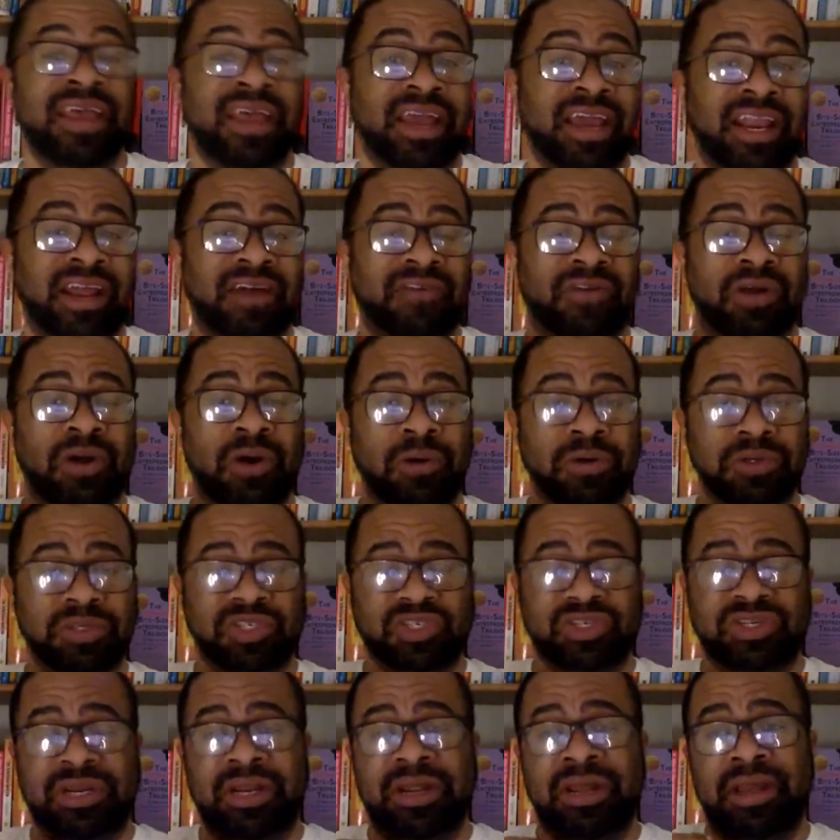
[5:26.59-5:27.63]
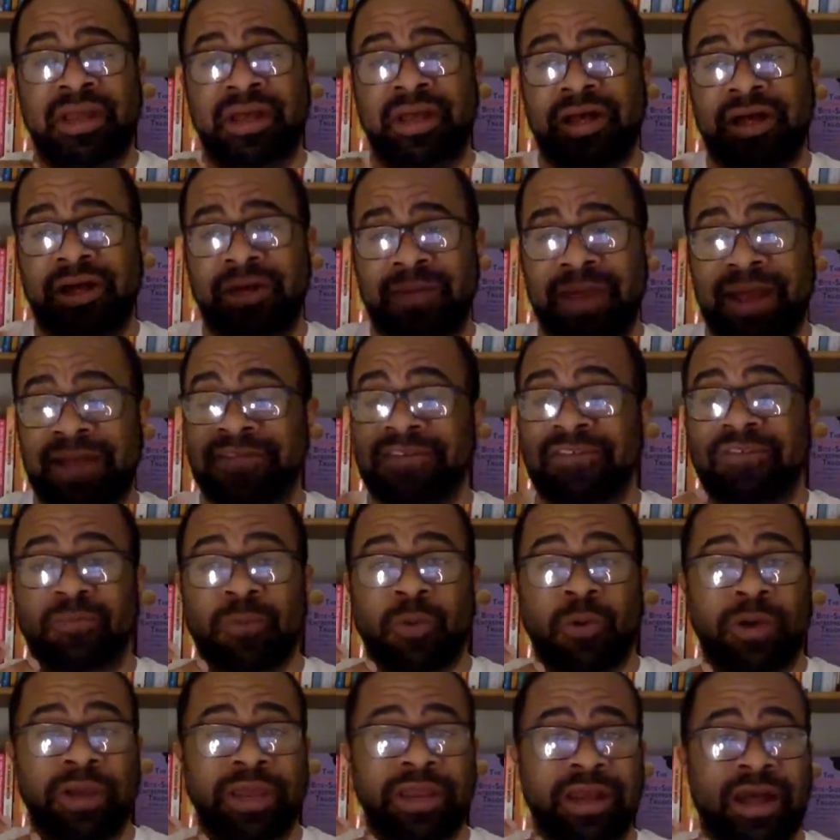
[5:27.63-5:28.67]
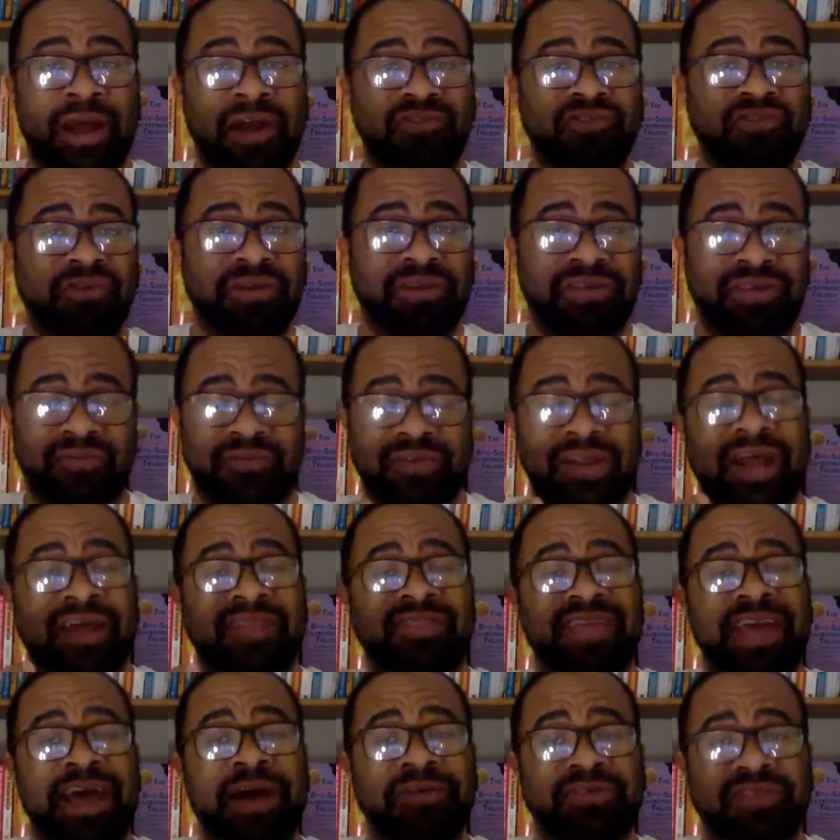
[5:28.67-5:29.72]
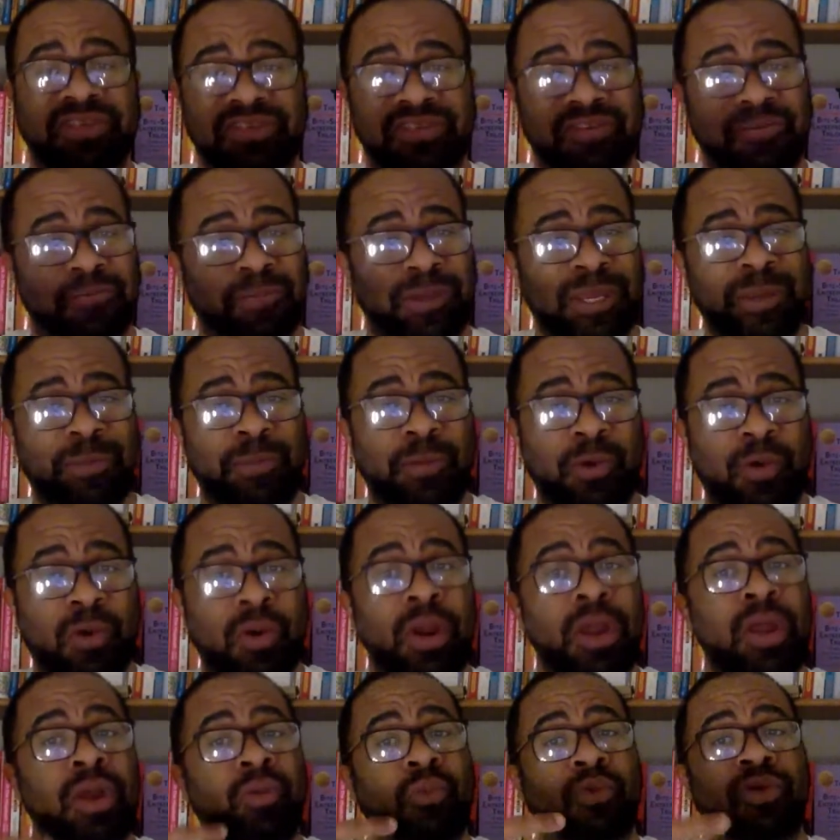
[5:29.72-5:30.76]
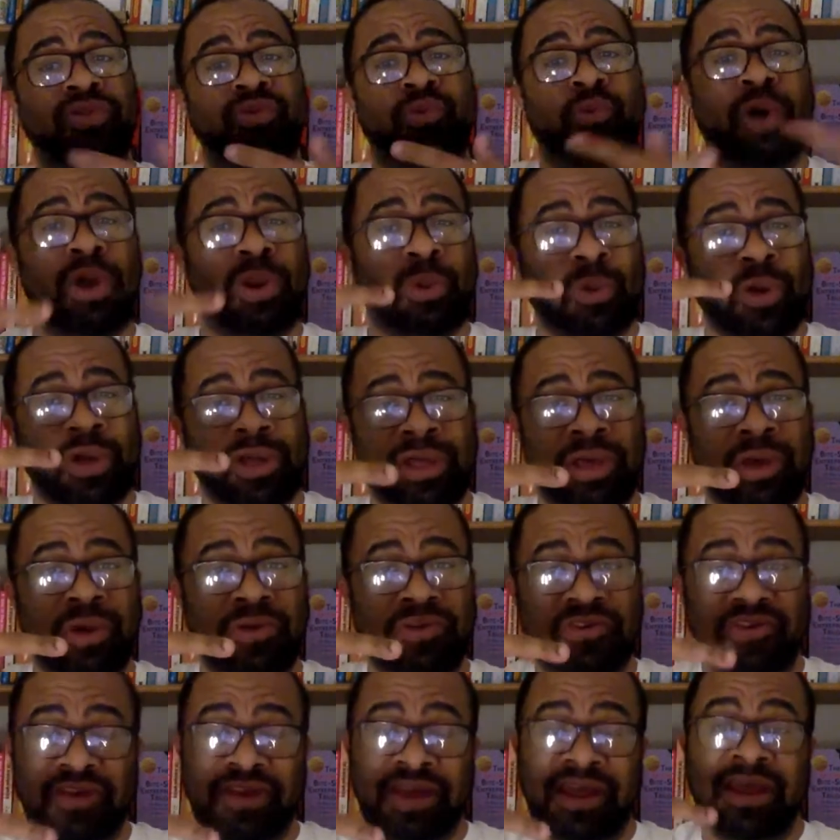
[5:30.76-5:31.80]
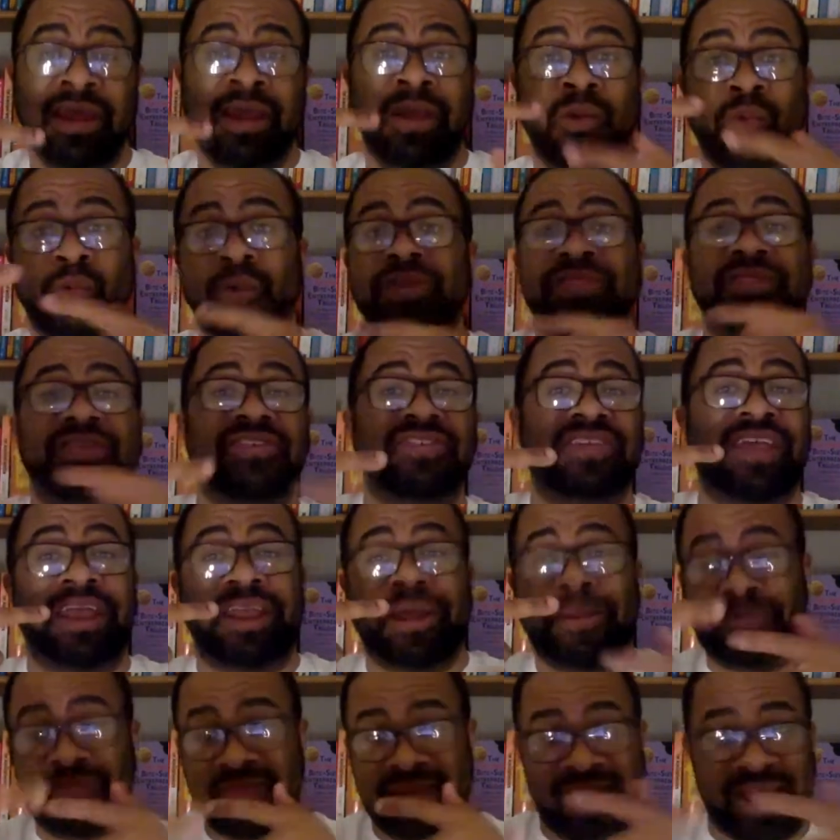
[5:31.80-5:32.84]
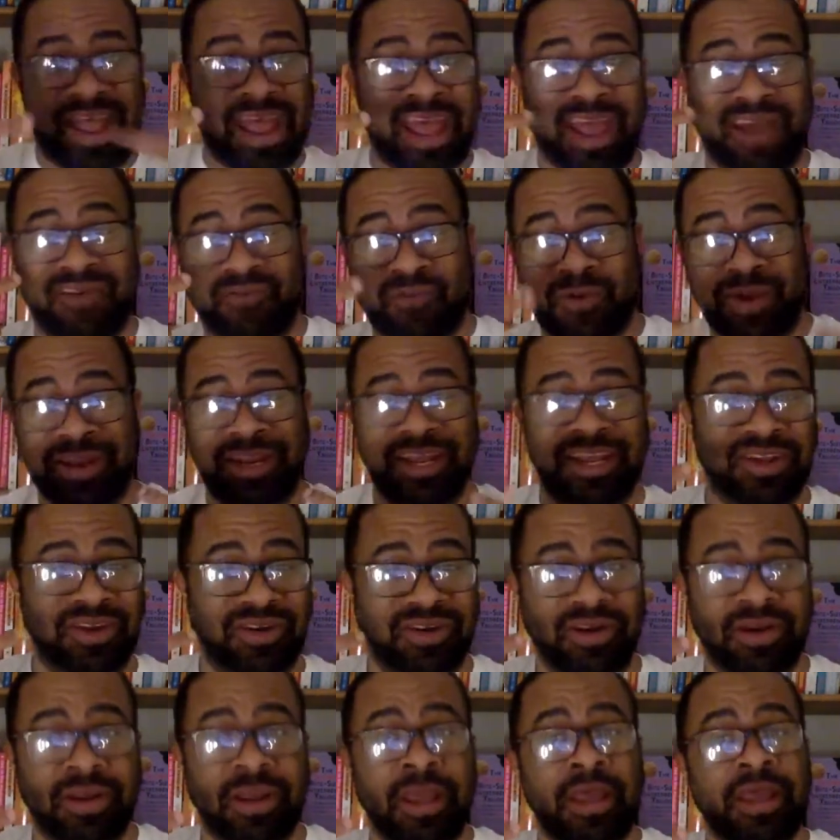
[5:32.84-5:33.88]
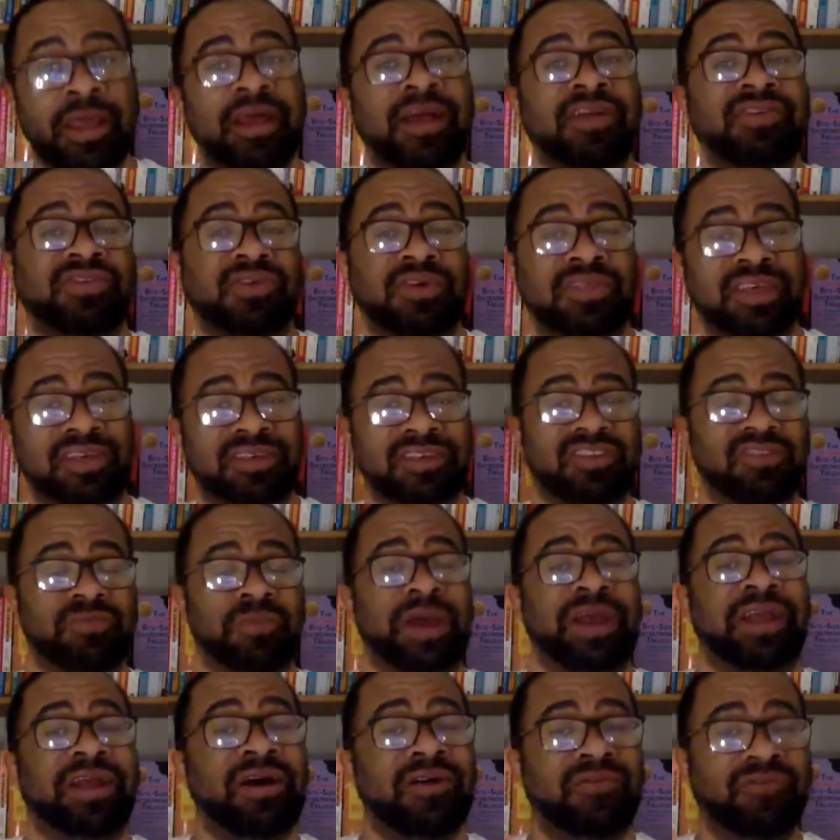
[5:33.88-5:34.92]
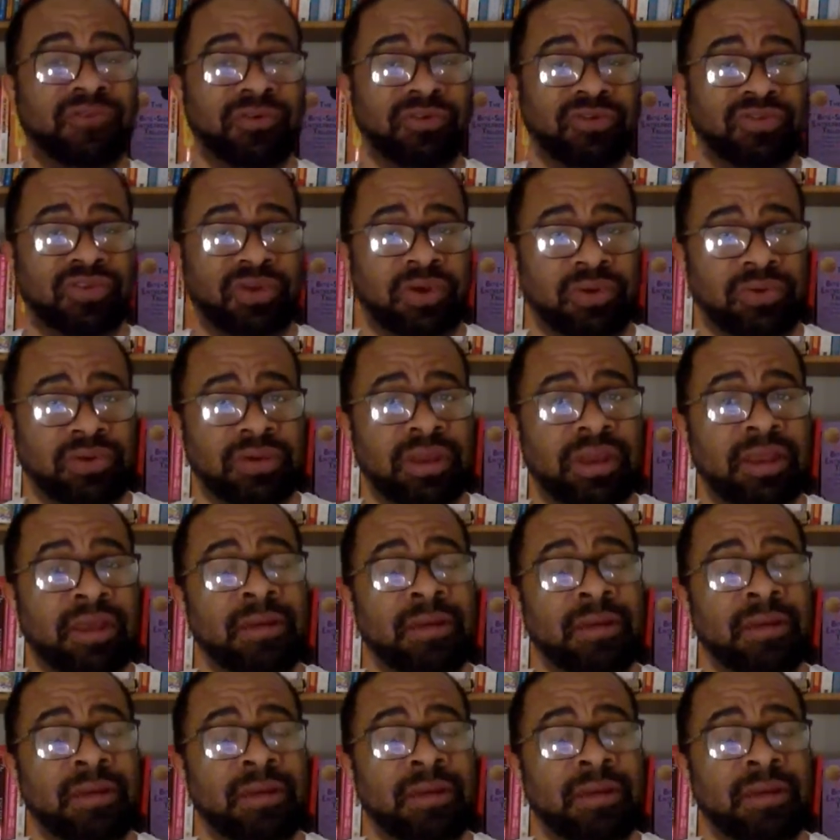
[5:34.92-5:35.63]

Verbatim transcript: And I've coached, um, at this point, hundreds, if not thousands of people with one-on-one coaching with the setup that I have right here. And so this is my comfort zone.